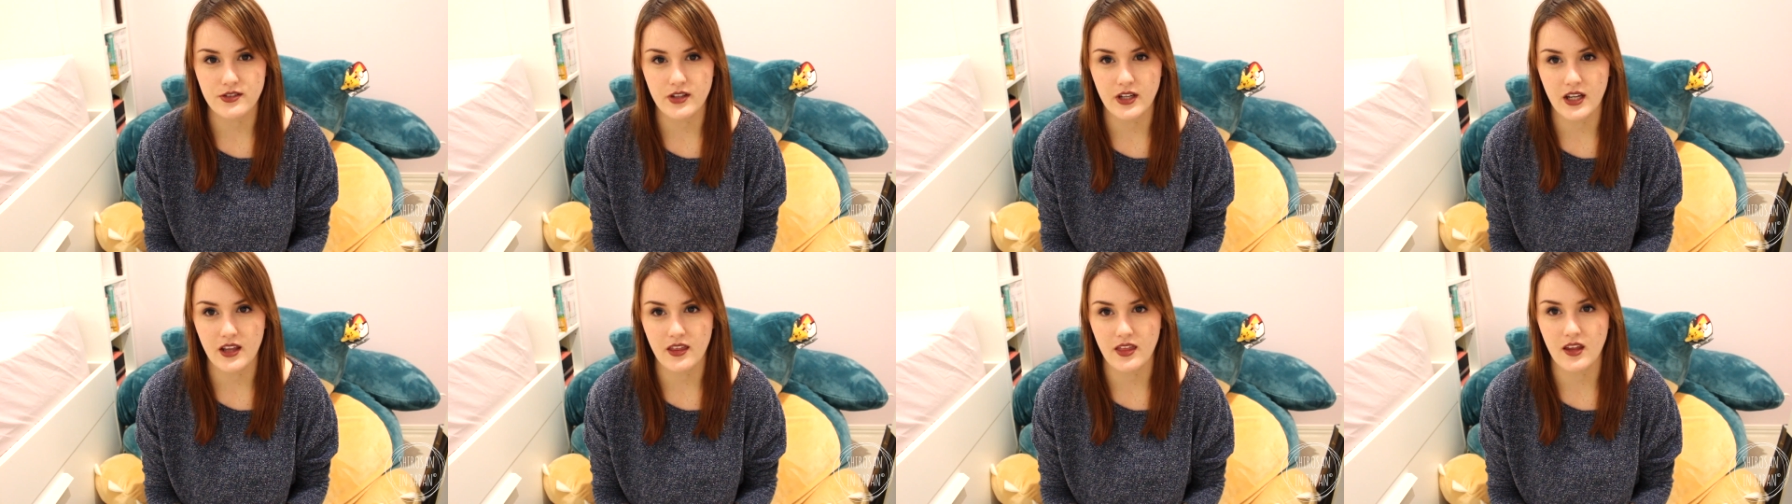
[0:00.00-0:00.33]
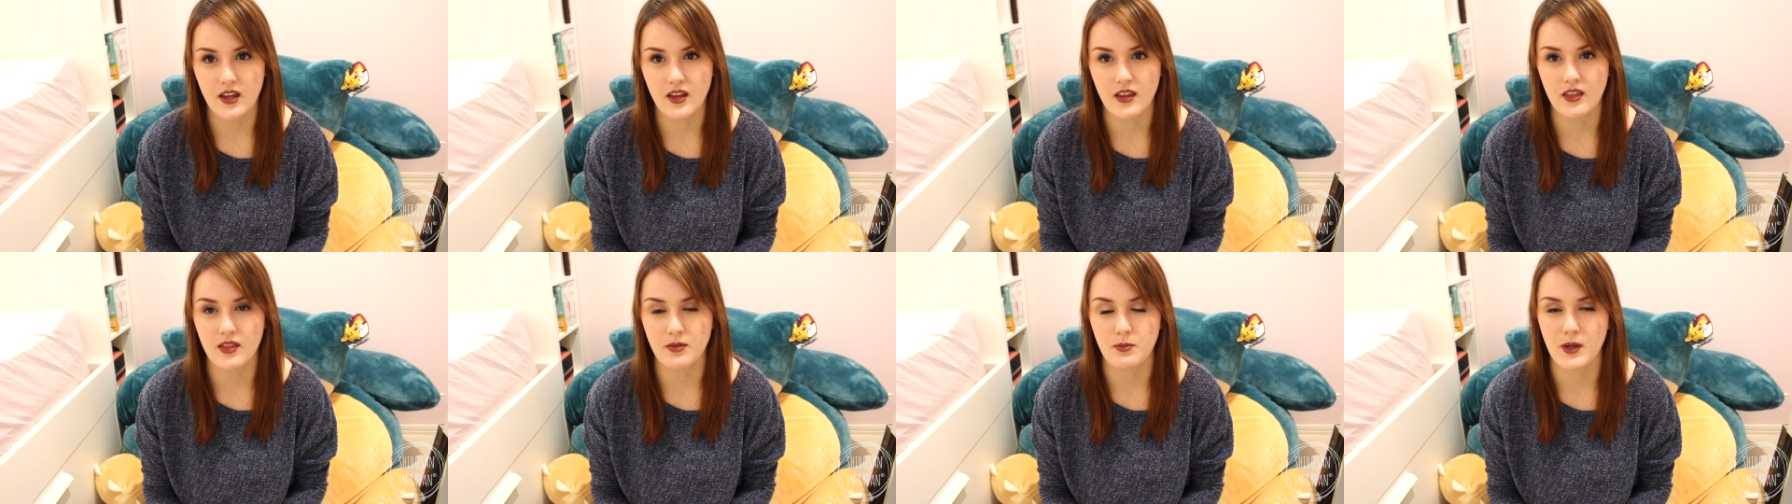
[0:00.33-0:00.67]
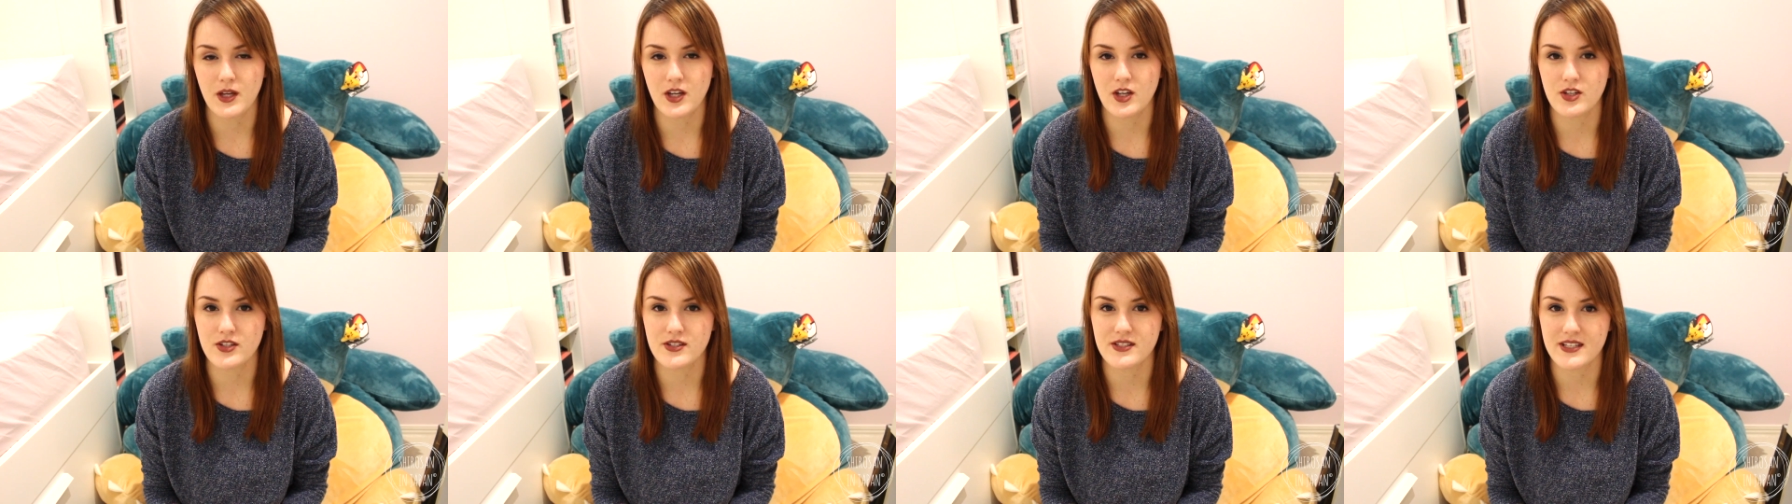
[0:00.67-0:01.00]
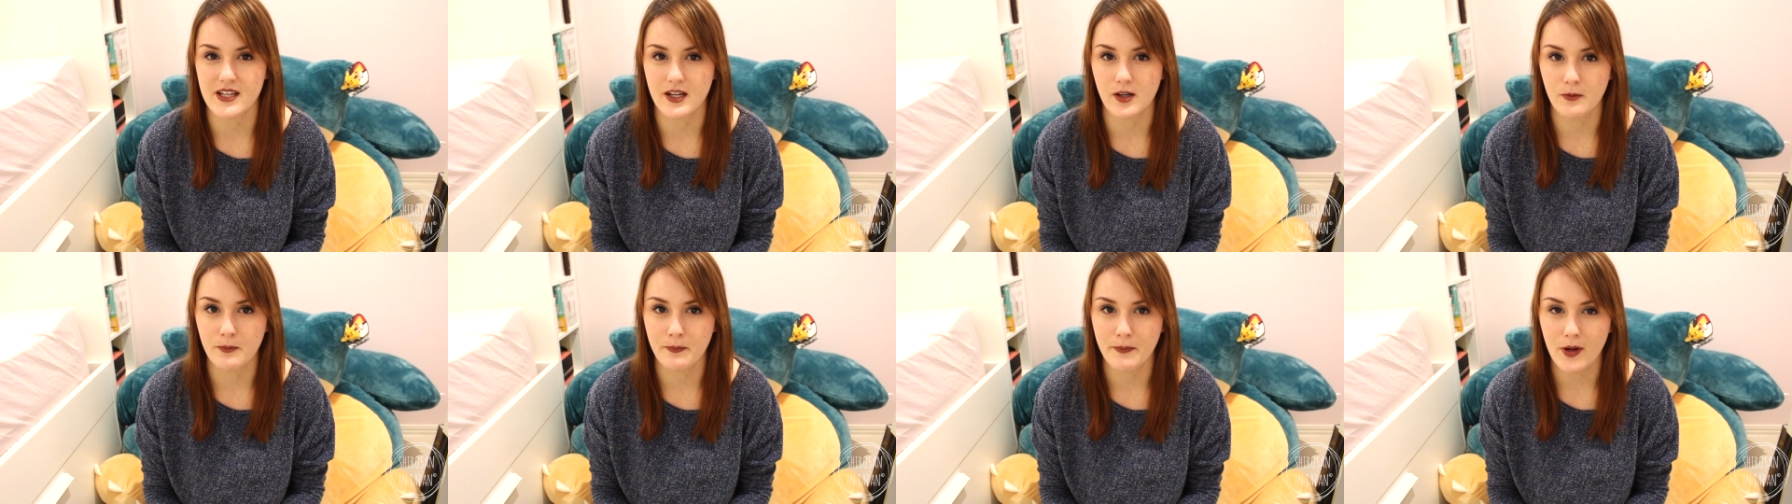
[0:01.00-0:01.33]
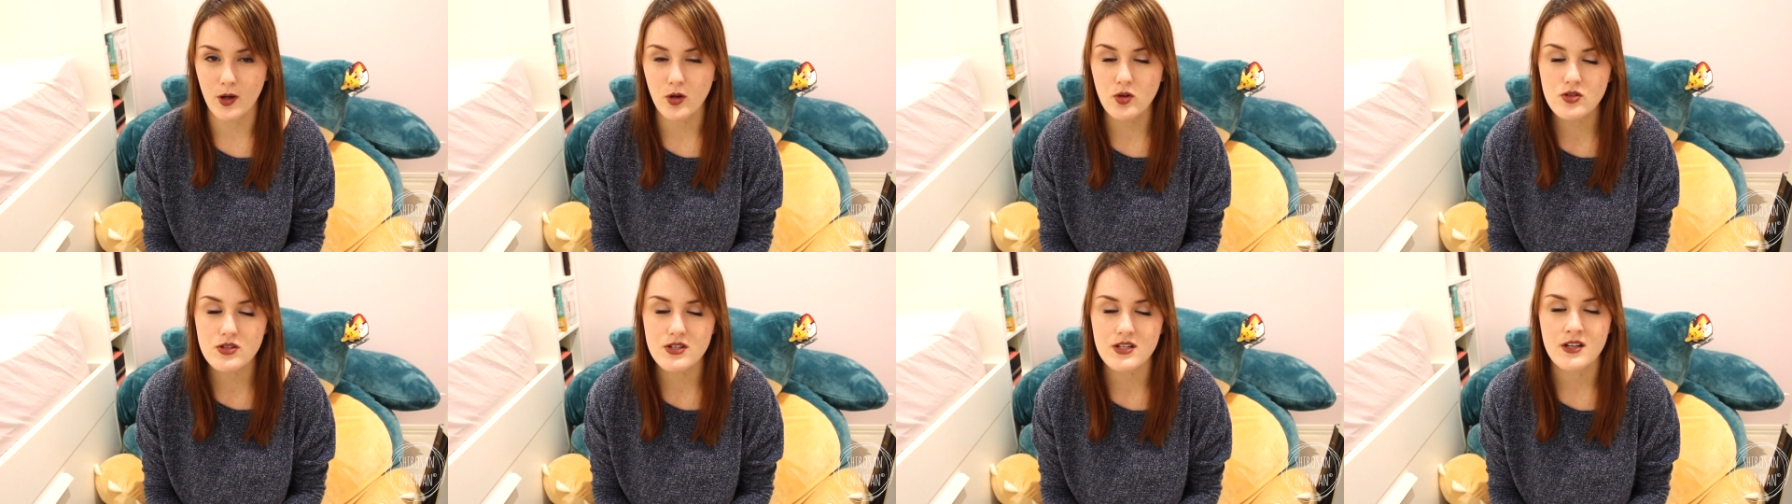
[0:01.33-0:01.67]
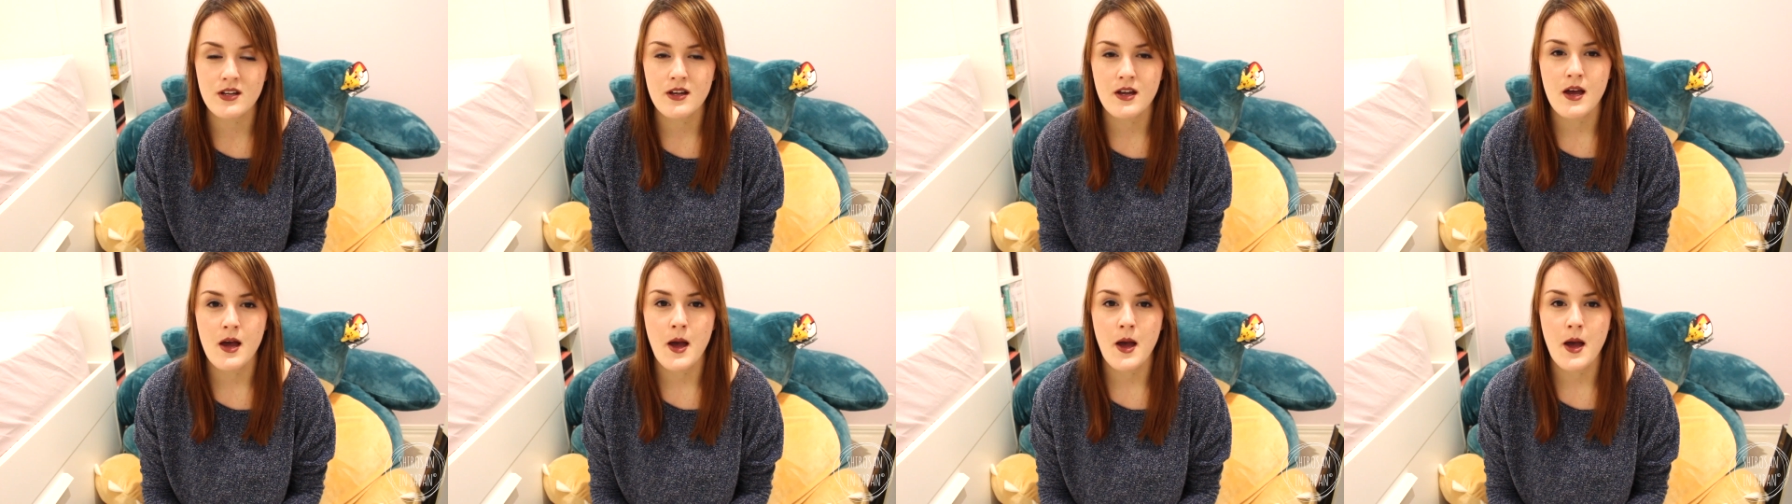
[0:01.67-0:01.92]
or anything because they'll melt.